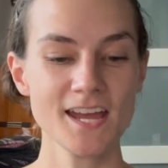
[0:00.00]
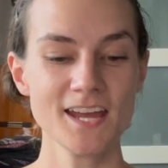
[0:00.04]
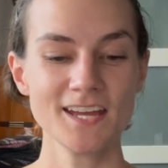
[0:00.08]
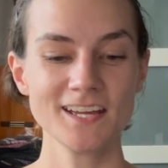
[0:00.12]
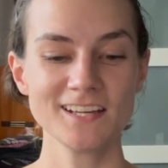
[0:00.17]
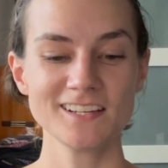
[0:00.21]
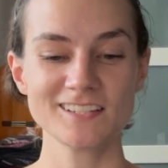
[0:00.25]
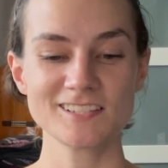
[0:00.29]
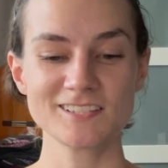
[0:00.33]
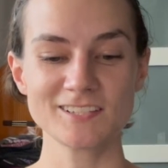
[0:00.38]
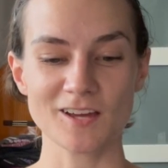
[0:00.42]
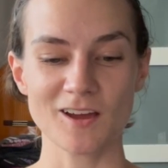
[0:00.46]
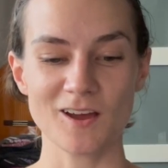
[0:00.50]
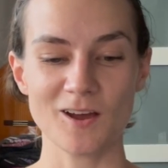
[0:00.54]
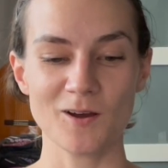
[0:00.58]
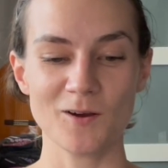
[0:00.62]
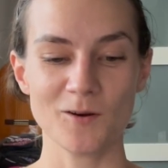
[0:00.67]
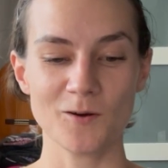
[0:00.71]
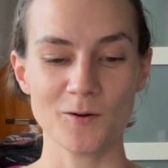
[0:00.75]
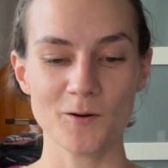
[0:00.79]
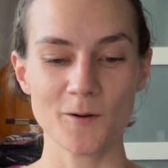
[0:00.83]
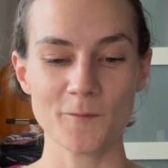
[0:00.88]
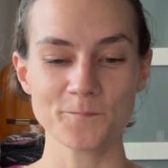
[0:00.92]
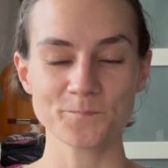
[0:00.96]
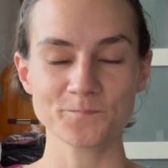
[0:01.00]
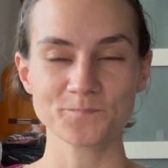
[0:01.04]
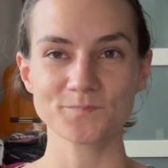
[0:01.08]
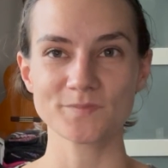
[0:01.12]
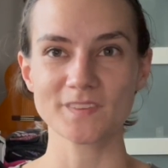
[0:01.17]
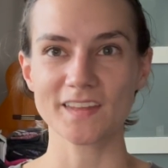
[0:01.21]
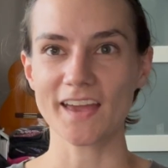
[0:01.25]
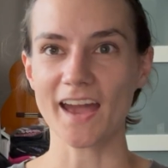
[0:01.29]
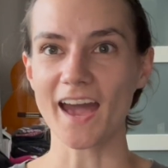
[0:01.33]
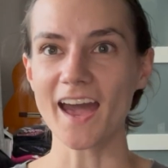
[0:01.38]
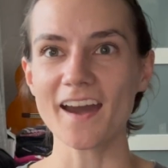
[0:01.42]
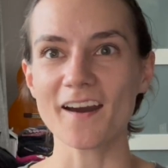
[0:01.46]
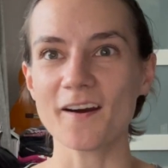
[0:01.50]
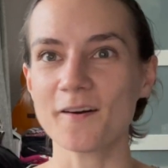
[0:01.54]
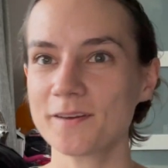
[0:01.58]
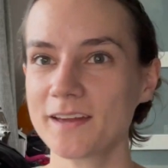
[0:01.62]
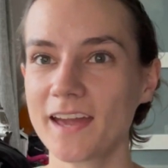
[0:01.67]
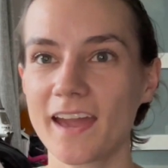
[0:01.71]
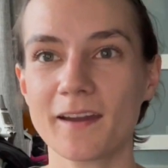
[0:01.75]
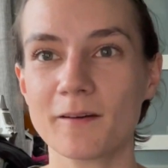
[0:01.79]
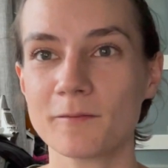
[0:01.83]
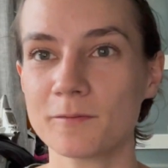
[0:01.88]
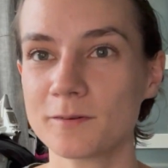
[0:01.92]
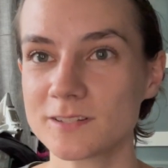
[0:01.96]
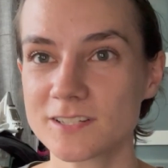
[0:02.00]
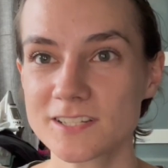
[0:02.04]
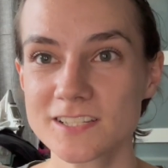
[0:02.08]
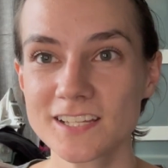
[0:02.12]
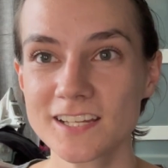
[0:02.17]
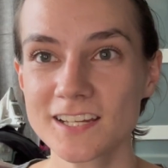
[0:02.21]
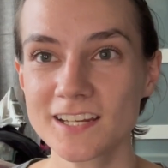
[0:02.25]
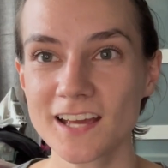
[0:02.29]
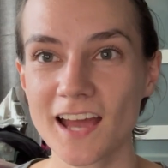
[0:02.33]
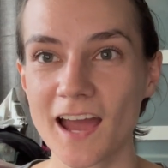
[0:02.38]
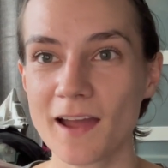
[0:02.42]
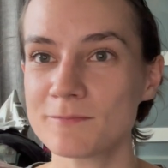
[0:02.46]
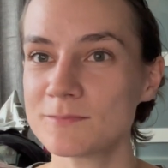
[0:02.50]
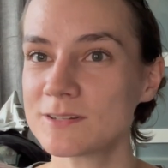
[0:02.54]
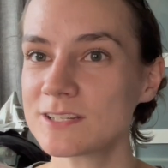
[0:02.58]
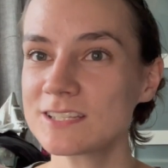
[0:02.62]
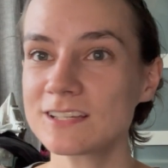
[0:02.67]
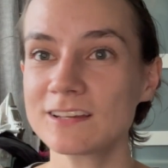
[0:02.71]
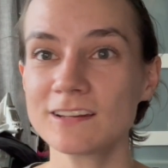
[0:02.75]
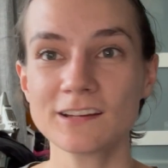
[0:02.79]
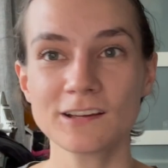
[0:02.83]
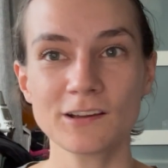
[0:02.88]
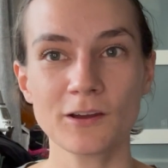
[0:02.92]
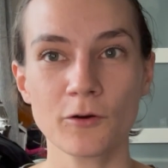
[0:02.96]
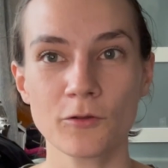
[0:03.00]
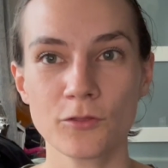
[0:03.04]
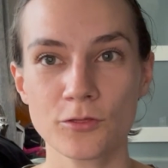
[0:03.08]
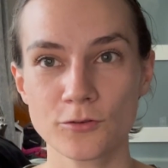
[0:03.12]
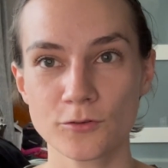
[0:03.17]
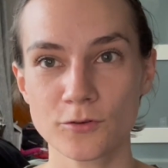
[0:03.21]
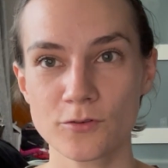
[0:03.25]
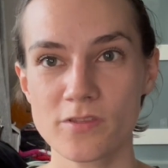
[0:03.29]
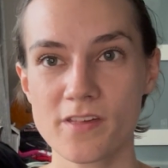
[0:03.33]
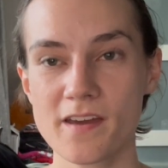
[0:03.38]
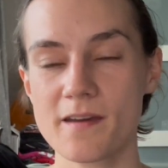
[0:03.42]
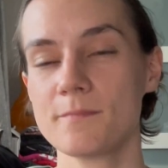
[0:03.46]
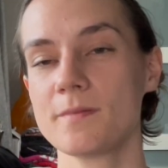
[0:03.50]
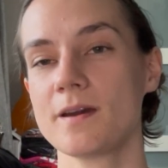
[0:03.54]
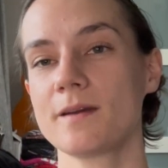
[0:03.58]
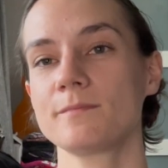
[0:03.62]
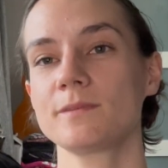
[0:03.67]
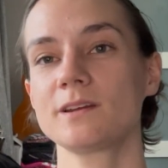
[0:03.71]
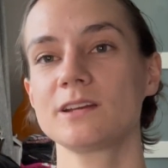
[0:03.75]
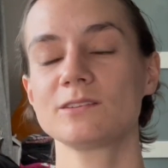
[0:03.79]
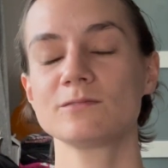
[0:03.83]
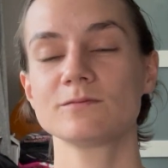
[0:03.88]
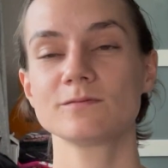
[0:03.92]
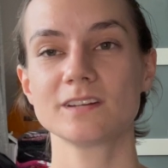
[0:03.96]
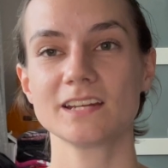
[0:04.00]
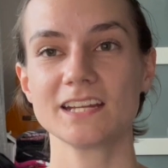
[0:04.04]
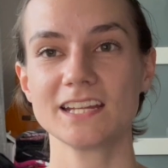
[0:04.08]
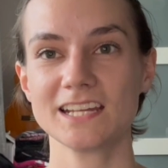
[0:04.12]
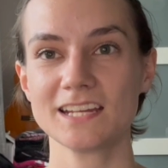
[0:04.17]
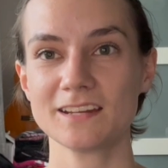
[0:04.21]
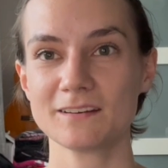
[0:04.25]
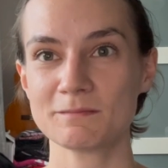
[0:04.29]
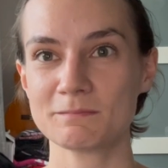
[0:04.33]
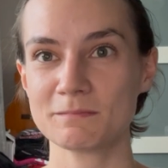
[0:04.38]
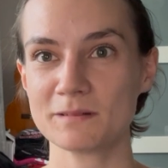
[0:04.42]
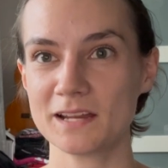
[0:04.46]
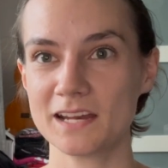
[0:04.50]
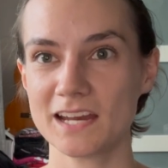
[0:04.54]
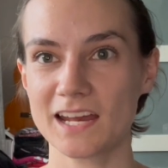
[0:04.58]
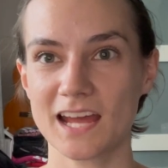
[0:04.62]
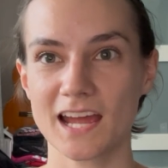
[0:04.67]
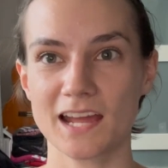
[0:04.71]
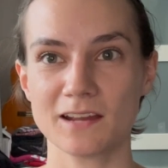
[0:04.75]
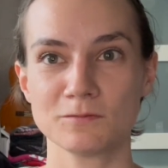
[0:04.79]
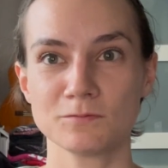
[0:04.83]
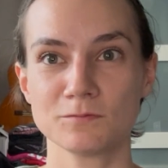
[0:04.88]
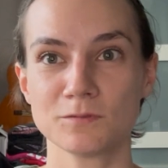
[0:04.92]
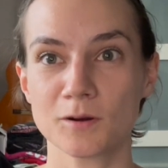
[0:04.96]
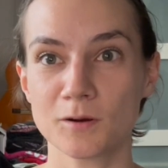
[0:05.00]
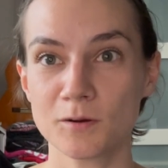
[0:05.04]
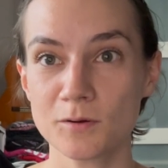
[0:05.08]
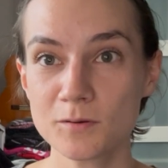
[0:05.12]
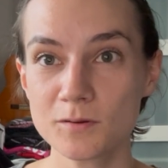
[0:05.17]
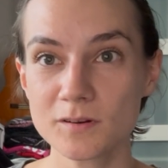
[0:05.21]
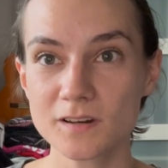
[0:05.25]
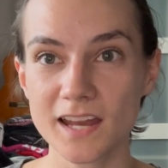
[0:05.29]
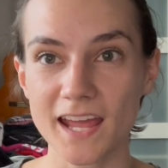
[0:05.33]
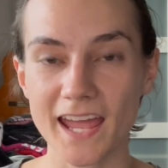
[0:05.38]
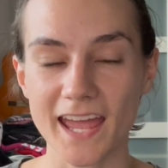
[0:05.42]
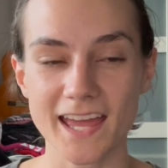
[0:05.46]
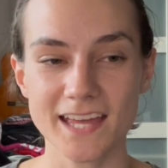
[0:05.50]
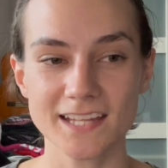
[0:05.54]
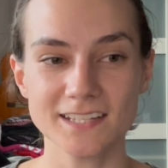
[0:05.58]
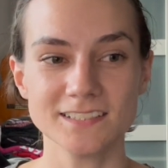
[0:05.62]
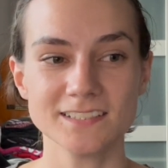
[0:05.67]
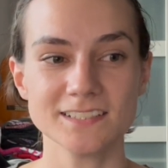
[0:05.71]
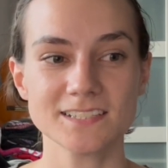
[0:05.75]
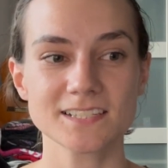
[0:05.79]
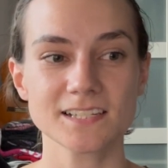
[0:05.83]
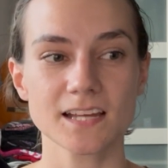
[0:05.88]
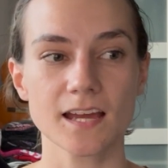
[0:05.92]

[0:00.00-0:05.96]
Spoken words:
So yeah, okay, I'm just gonna go through them. I'm gonna read what I wrote, and